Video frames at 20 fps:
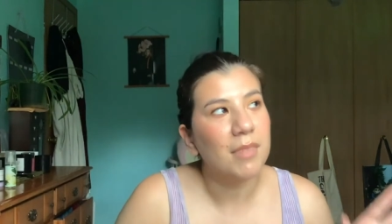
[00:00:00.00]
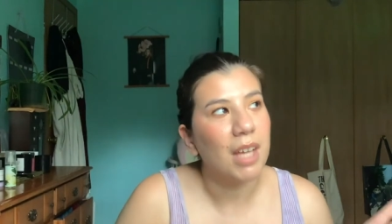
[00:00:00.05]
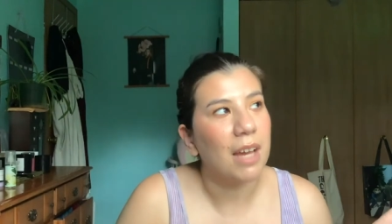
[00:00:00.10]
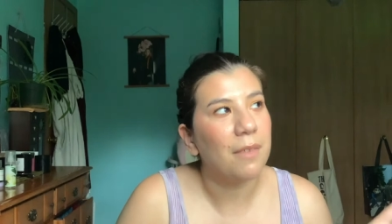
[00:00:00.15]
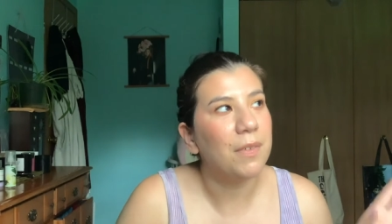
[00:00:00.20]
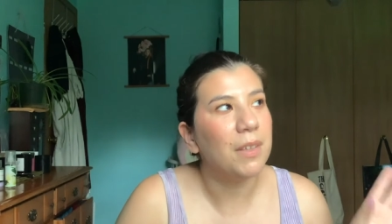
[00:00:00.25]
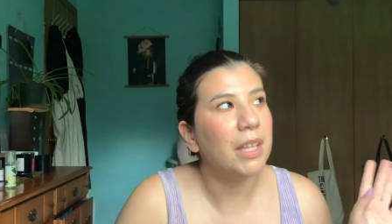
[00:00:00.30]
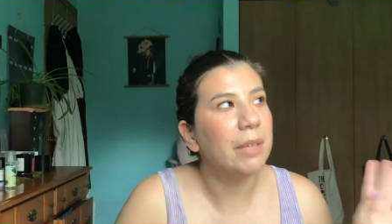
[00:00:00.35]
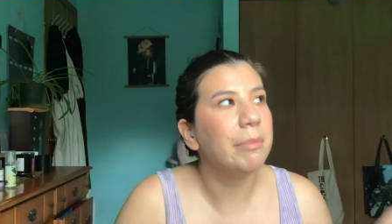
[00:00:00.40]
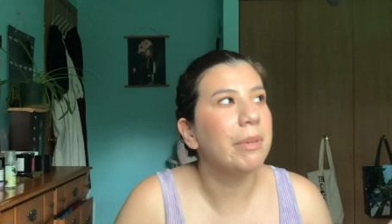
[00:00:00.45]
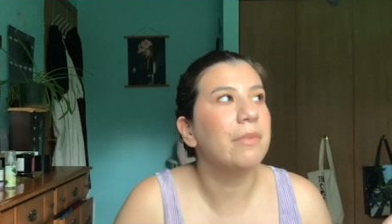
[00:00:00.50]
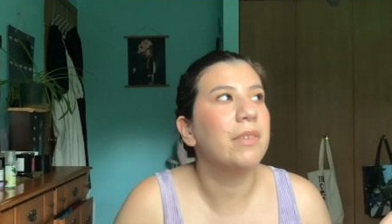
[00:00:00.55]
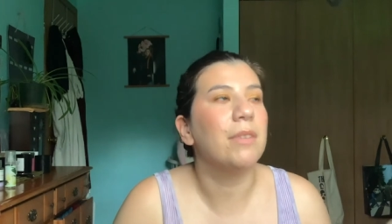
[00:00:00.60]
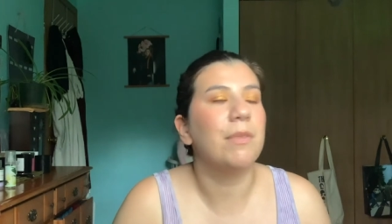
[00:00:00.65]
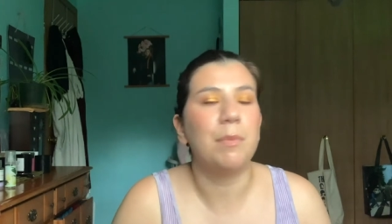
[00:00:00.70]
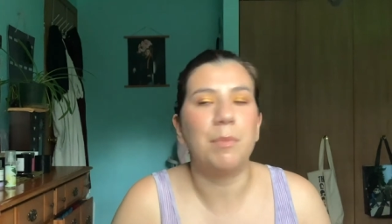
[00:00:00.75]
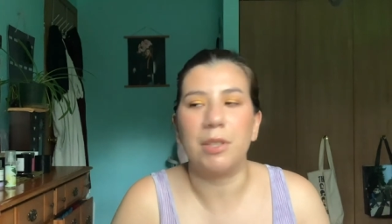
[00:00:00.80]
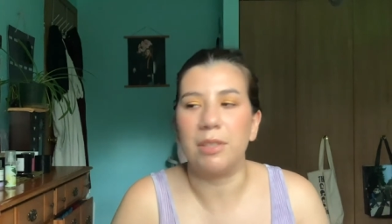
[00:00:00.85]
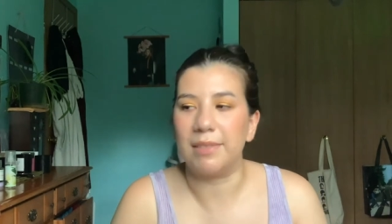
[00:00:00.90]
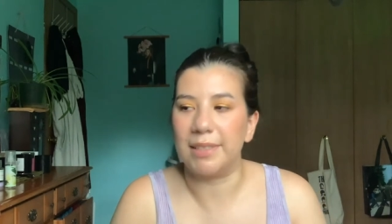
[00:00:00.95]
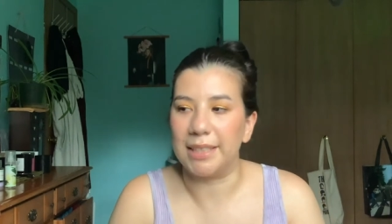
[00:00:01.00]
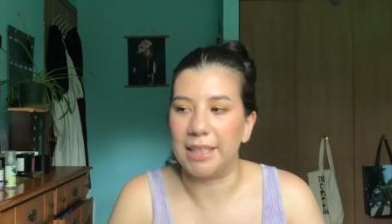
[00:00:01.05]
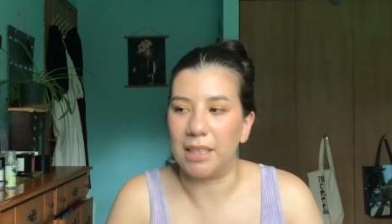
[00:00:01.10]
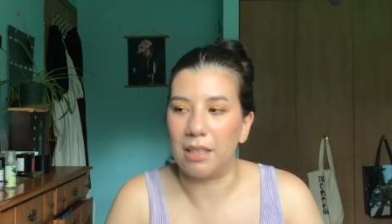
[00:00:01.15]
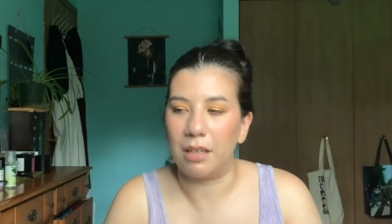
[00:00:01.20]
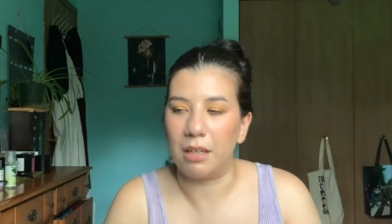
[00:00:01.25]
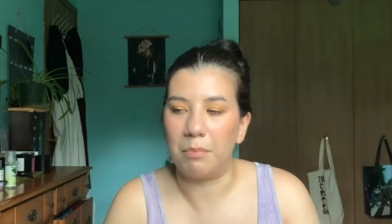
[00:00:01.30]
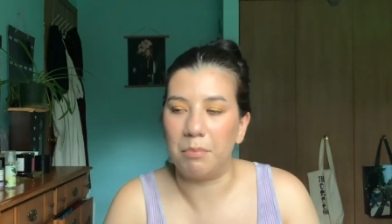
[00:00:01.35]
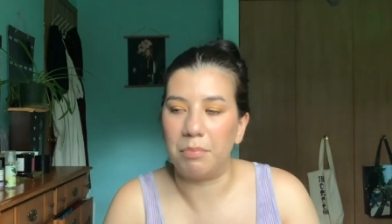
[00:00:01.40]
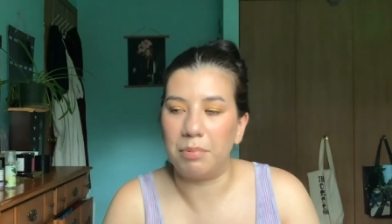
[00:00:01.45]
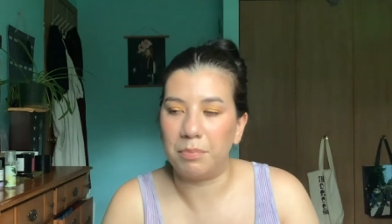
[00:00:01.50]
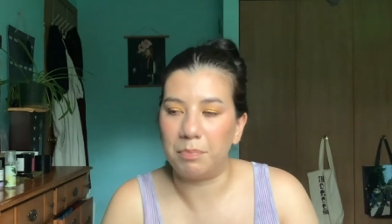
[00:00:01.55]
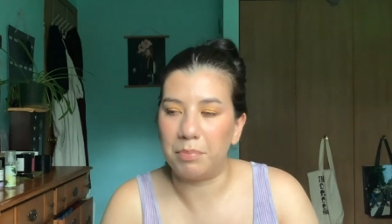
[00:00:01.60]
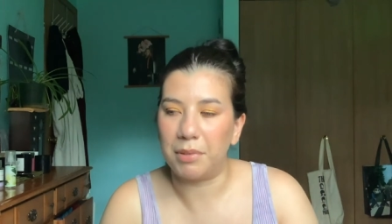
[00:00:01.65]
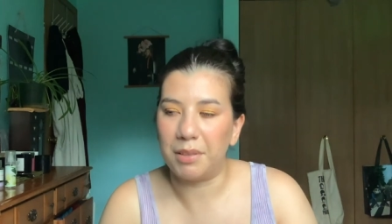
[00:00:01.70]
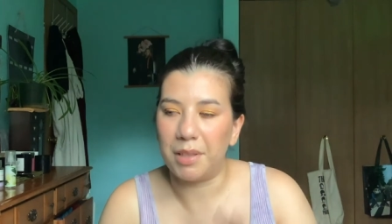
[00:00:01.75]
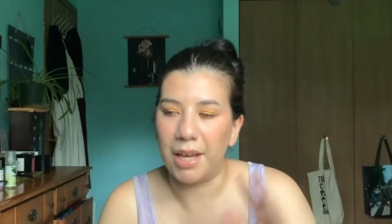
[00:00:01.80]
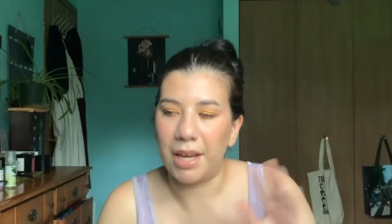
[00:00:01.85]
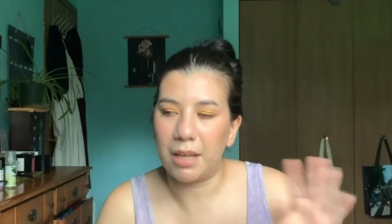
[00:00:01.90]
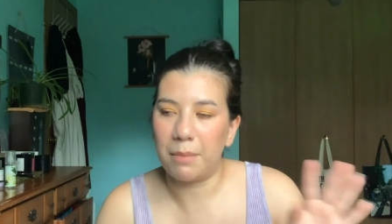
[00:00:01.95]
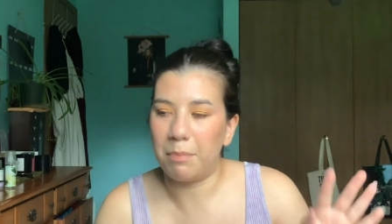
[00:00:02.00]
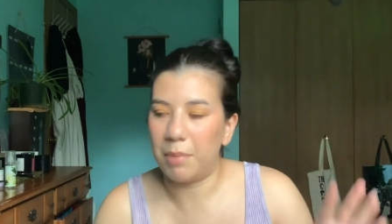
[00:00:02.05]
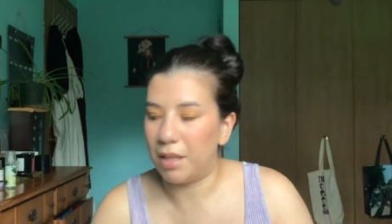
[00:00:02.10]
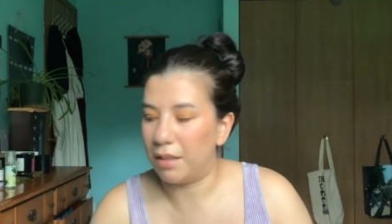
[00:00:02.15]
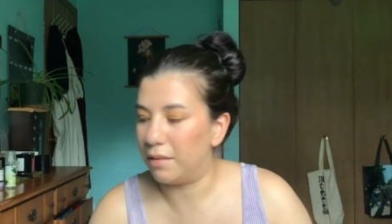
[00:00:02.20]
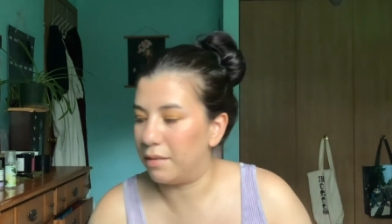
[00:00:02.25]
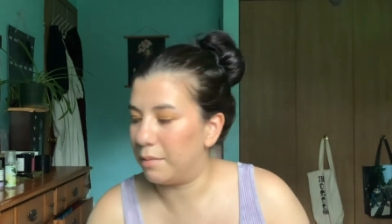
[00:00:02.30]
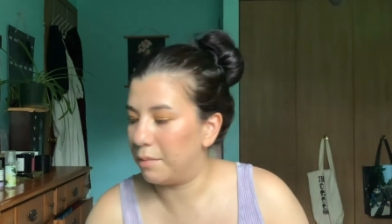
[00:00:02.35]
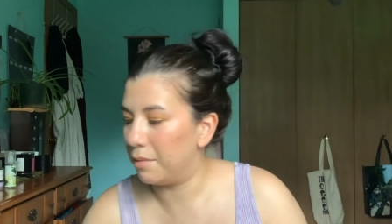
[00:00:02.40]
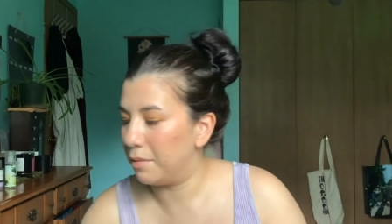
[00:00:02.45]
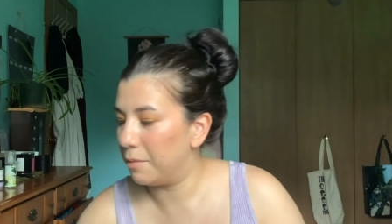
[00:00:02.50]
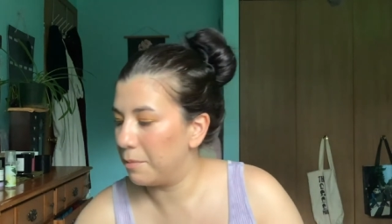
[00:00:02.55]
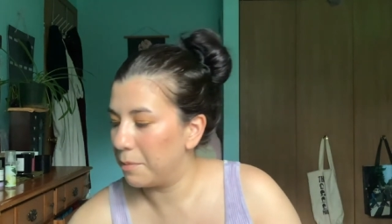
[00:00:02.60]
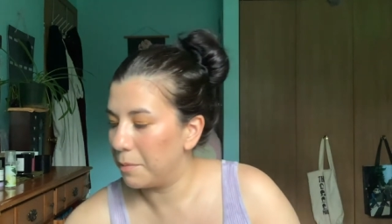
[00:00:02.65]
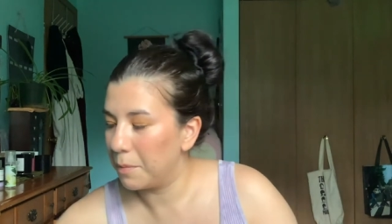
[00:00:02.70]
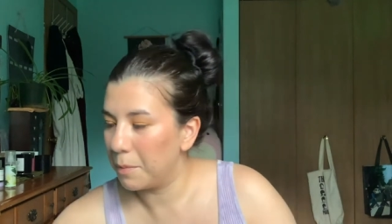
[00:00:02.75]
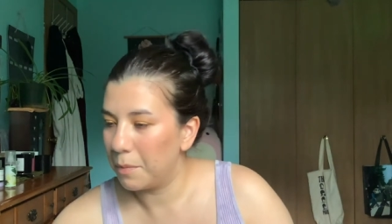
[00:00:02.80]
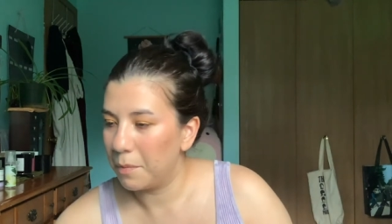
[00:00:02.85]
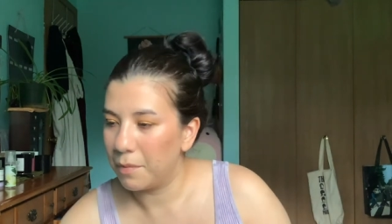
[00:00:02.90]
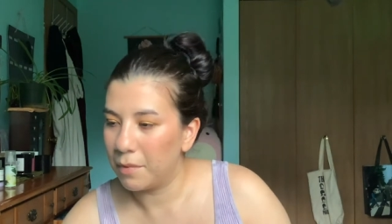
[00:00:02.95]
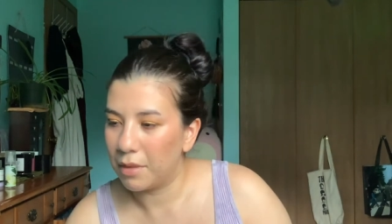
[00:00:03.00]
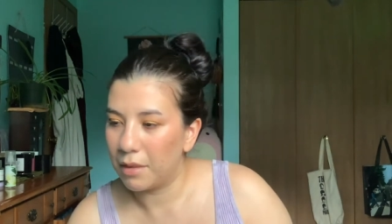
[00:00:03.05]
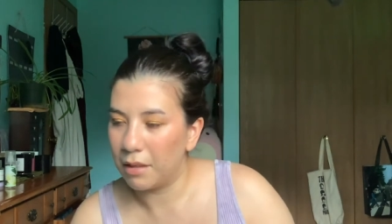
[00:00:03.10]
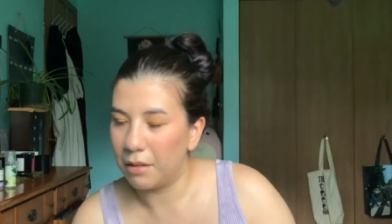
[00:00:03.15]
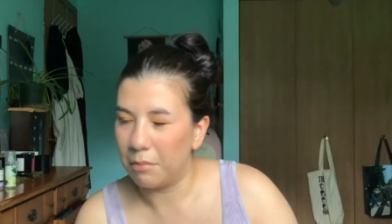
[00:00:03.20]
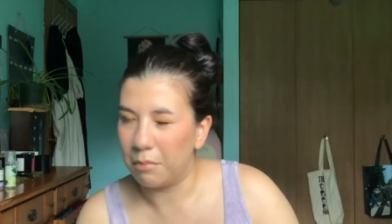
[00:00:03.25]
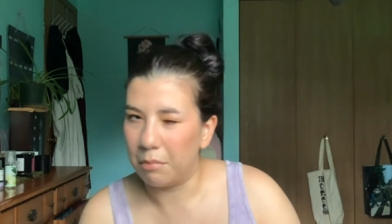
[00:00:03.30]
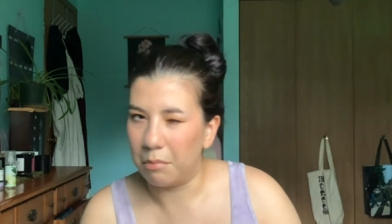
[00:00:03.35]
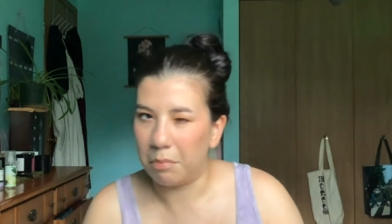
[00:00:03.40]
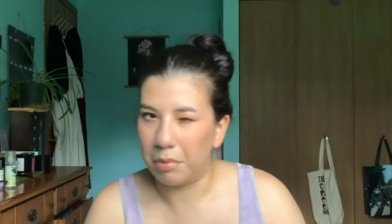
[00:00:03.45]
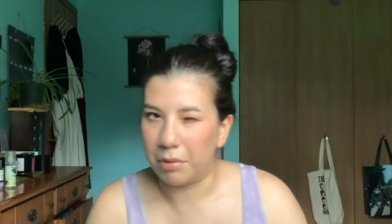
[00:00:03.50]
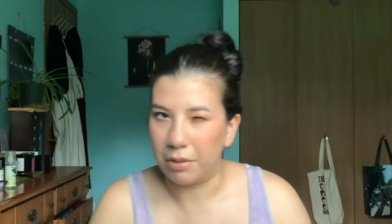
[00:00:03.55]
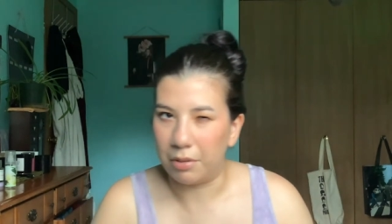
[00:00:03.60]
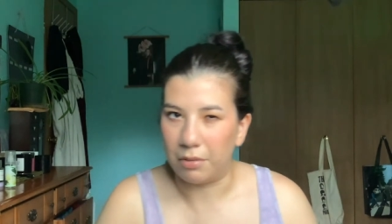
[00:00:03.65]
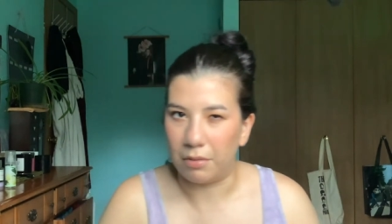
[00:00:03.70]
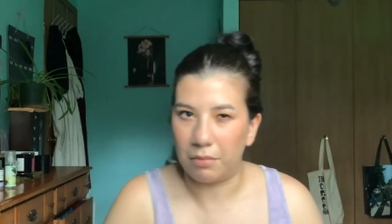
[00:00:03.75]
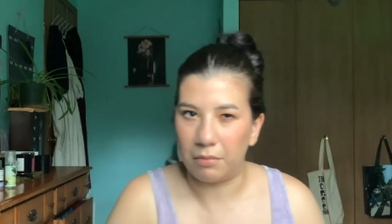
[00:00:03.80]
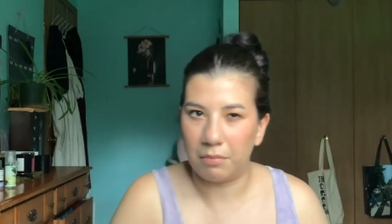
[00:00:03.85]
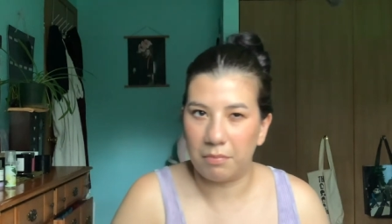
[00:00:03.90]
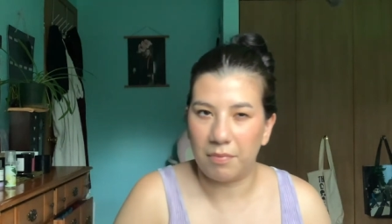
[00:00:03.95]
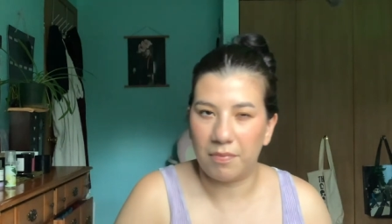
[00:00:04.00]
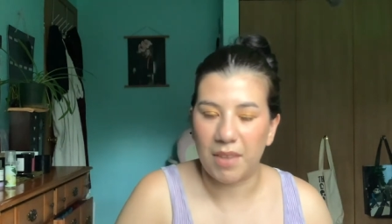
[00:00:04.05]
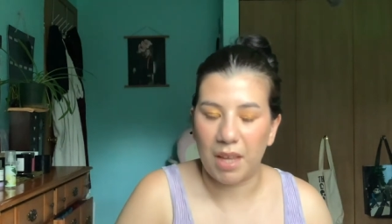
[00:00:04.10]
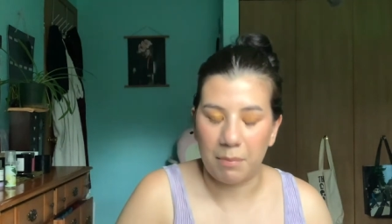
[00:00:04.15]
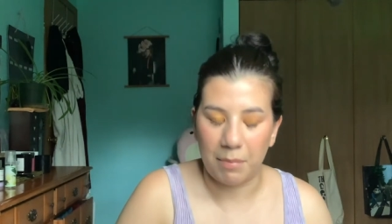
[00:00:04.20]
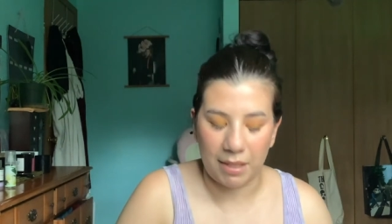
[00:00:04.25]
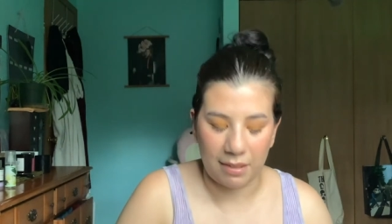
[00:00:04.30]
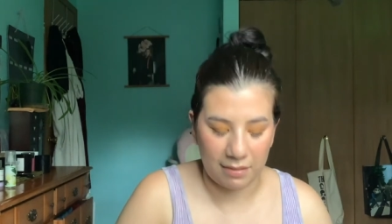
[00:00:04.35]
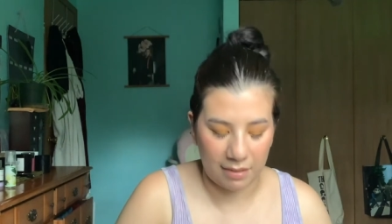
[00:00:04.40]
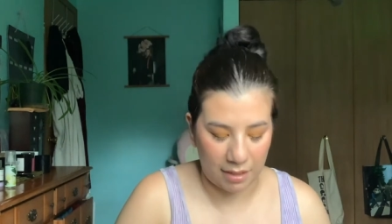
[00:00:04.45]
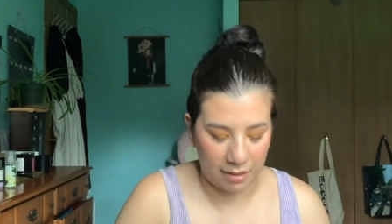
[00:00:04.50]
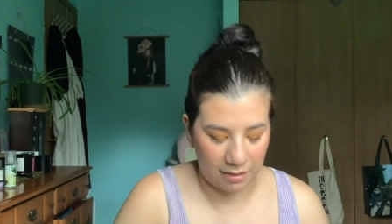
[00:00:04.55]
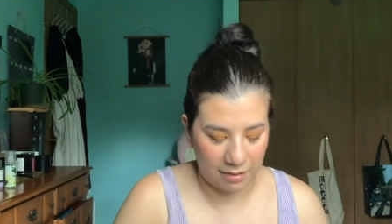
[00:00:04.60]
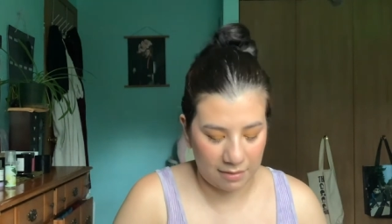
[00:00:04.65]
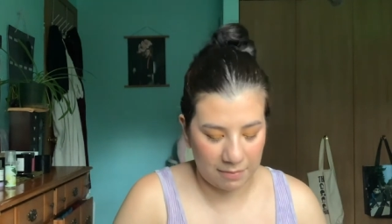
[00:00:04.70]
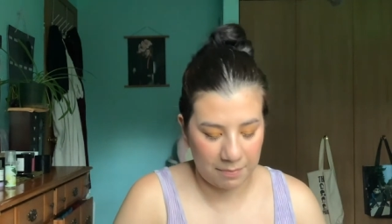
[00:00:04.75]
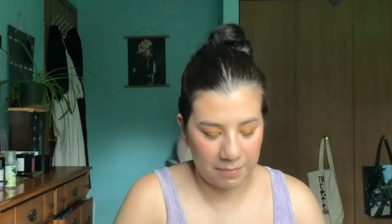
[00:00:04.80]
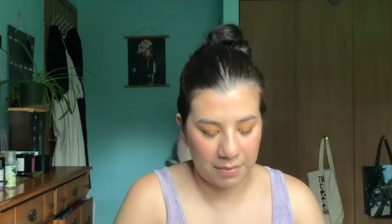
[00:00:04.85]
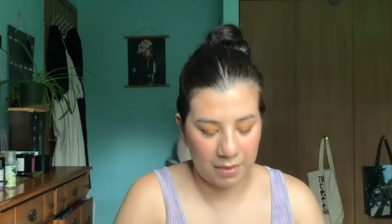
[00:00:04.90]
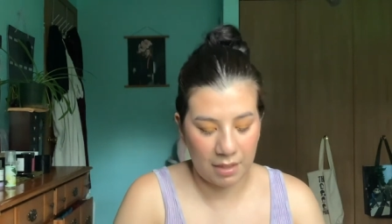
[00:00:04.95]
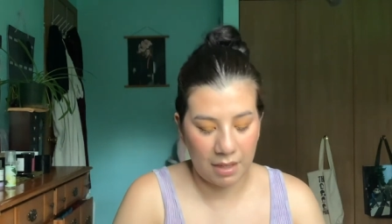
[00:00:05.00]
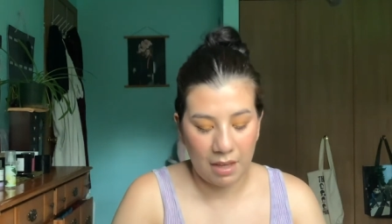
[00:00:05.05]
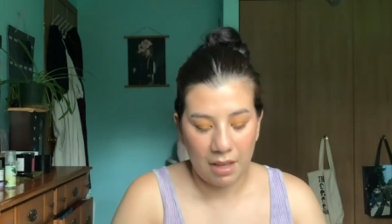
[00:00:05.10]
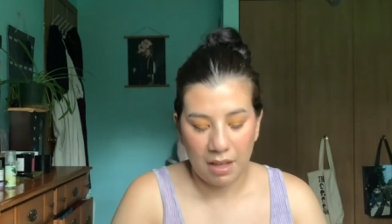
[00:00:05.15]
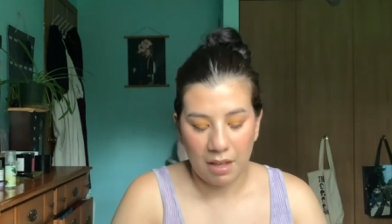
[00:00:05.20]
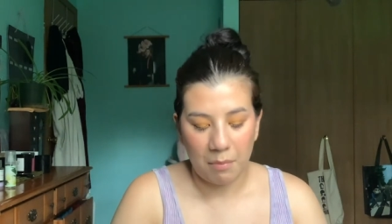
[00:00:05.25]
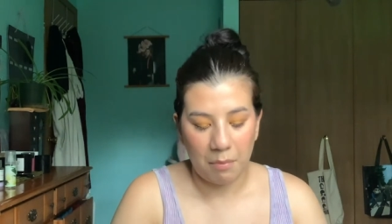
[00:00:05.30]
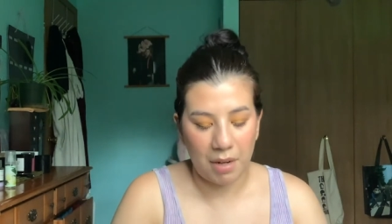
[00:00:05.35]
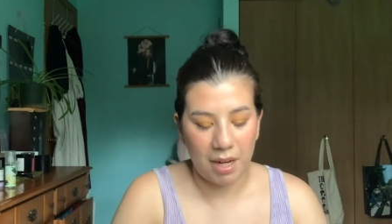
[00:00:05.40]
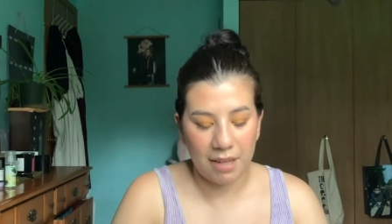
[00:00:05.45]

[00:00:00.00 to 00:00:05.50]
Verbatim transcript: I feel like my favorite blue is like a black-based blue, if that makes sense. But